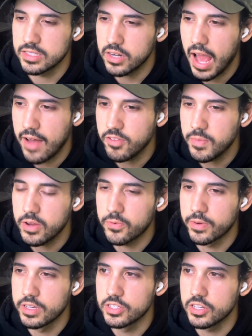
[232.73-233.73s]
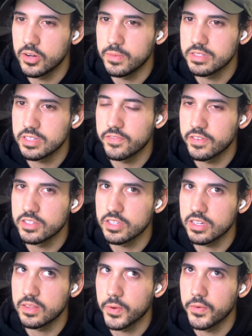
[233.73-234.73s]
There'd have to be a reason, almost, it feels
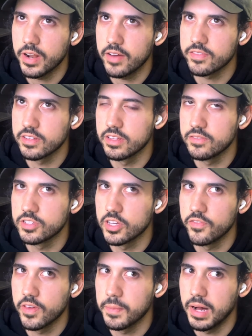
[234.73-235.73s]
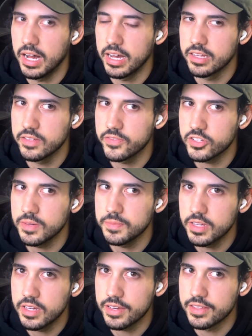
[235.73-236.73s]
like, that we would have to leave Sylphie behind for
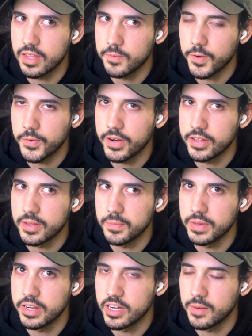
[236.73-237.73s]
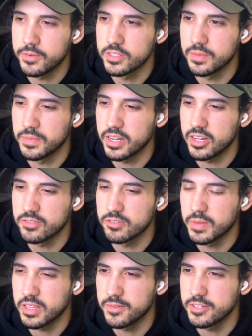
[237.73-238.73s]
something, and then we would end up meeting up with somebody else would
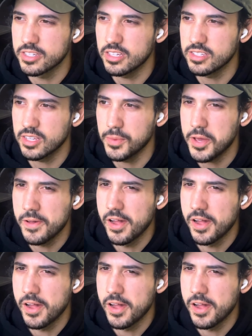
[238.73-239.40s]
make the most sense to me.